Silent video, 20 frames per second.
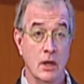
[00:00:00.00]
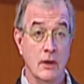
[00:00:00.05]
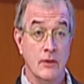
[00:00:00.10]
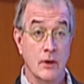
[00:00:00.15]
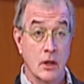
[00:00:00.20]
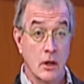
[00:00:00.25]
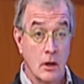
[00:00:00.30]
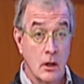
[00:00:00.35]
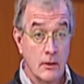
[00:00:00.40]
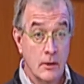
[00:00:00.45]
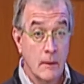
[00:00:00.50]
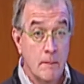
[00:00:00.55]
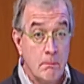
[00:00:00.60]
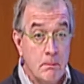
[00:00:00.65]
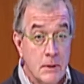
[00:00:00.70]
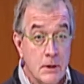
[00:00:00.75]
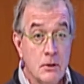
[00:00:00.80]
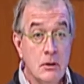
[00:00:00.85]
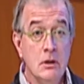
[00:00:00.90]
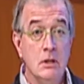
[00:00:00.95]
The, the
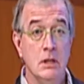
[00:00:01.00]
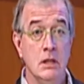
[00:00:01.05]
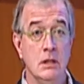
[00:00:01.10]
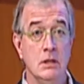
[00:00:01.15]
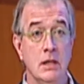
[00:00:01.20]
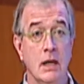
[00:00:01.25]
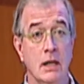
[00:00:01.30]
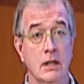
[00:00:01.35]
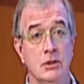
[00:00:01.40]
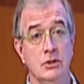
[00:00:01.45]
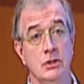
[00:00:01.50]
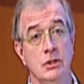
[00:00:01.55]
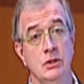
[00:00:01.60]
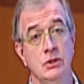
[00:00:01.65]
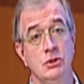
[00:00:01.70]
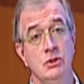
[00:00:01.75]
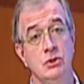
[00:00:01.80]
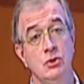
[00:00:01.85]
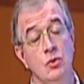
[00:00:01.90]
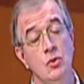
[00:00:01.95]
ability to actually
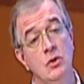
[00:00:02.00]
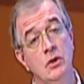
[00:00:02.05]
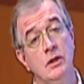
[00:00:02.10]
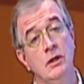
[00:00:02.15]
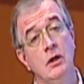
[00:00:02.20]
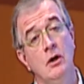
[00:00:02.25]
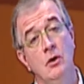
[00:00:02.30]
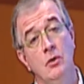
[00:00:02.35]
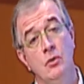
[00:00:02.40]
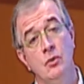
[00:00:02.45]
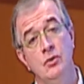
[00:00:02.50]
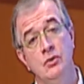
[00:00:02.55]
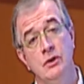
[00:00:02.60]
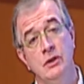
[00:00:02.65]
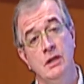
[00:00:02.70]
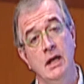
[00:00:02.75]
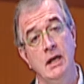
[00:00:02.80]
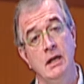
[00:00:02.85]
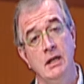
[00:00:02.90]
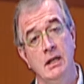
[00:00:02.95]
store and
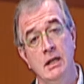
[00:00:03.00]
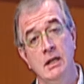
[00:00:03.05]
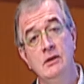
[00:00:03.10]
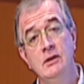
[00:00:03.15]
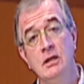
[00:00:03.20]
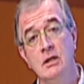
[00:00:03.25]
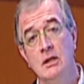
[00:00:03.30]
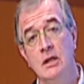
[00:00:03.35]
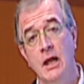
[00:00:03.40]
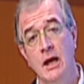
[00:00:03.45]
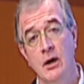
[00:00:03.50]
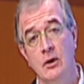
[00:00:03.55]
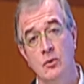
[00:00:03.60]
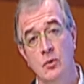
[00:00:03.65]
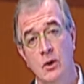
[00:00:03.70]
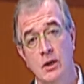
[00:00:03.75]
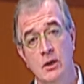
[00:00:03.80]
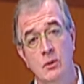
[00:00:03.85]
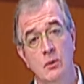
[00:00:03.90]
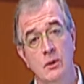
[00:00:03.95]
host data in the cloud
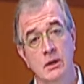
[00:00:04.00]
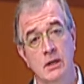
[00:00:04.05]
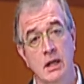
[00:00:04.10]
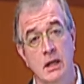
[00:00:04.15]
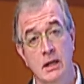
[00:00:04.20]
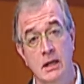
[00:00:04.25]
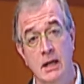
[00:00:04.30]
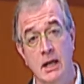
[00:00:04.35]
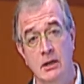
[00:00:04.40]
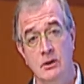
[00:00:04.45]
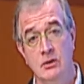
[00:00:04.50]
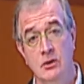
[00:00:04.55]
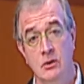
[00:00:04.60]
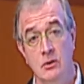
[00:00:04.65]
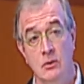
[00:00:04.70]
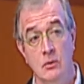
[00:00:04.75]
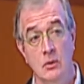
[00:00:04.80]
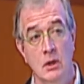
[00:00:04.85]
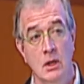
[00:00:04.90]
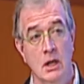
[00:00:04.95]
where anyone can get
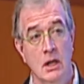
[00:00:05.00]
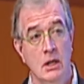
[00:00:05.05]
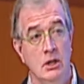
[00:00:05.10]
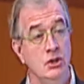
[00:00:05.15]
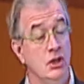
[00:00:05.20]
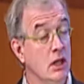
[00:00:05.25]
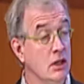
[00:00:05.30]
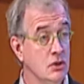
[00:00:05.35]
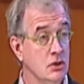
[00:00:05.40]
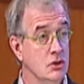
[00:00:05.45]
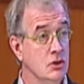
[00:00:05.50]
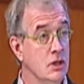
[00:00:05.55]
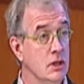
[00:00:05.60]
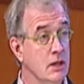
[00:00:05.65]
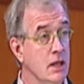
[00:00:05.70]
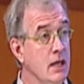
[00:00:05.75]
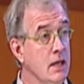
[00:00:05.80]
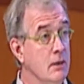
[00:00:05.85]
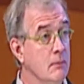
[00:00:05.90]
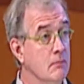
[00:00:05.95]
to changes the
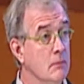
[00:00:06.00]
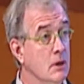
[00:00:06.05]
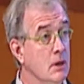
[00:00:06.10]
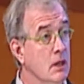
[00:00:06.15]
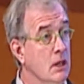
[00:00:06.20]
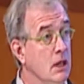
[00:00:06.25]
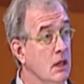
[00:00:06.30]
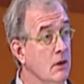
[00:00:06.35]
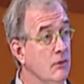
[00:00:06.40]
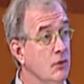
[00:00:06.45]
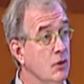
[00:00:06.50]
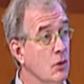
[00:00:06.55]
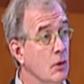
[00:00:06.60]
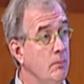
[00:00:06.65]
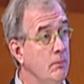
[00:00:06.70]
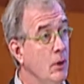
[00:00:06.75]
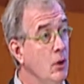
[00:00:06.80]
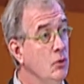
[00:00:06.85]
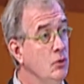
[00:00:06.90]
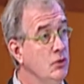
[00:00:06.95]
game. If you're a
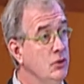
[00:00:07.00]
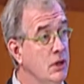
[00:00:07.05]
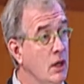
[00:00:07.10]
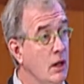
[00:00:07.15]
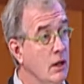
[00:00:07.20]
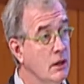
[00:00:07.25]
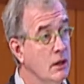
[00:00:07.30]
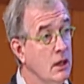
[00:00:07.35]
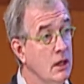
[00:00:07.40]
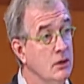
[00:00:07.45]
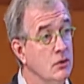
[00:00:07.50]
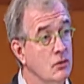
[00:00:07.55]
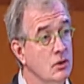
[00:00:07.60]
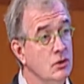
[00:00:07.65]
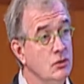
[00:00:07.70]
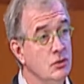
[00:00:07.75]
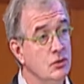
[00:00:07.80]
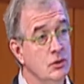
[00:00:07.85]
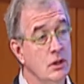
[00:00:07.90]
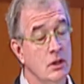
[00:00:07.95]
postdoc and you're
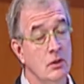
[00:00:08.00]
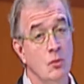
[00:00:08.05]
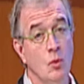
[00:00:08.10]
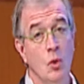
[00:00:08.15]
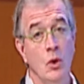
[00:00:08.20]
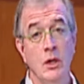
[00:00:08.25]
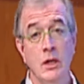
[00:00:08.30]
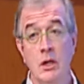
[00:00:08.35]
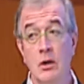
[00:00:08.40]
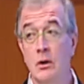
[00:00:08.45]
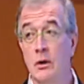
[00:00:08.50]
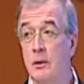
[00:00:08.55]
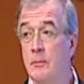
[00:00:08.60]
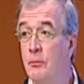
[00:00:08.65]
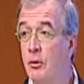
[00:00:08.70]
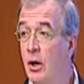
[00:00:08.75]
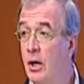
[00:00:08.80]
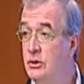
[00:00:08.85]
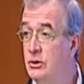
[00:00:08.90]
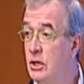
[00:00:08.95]
interested in working on a
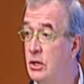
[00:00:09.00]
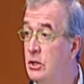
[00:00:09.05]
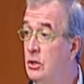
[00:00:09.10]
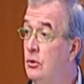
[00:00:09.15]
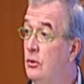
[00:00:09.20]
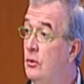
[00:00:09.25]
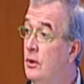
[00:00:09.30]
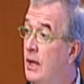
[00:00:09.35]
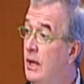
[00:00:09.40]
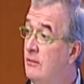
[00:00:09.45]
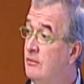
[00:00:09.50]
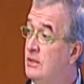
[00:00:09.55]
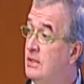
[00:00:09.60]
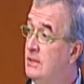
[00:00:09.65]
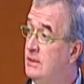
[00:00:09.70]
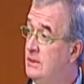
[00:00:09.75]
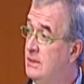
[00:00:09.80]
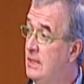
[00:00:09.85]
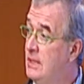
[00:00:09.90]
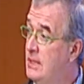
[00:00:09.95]
project, you don't have to
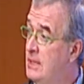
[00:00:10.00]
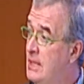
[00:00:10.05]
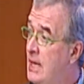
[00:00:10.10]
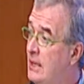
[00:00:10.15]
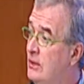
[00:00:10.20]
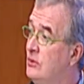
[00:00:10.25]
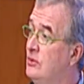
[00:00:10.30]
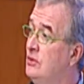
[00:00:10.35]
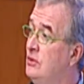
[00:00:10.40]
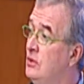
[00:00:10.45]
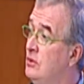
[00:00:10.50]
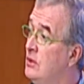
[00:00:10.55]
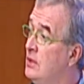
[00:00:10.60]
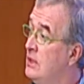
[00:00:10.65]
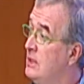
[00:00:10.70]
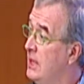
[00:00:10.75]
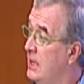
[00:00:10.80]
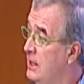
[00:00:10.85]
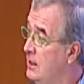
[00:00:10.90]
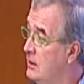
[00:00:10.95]
sit next to the
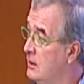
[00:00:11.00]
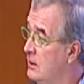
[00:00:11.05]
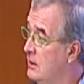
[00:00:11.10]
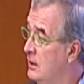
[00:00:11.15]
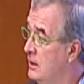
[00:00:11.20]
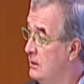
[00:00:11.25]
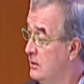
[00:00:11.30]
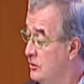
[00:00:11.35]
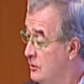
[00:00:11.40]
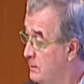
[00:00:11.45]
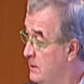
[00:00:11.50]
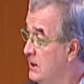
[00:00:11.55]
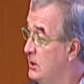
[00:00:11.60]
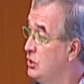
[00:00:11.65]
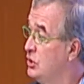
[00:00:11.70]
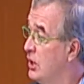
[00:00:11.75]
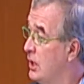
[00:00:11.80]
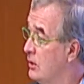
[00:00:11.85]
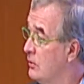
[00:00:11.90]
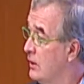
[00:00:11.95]
data that's being
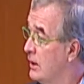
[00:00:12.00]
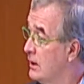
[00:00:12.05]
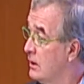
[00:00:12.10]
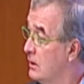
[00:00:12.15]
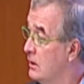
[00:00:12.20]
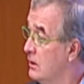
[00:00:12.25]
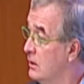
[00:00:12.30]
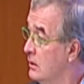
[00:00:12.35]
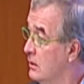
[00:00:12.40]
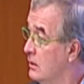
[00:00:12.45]
generated.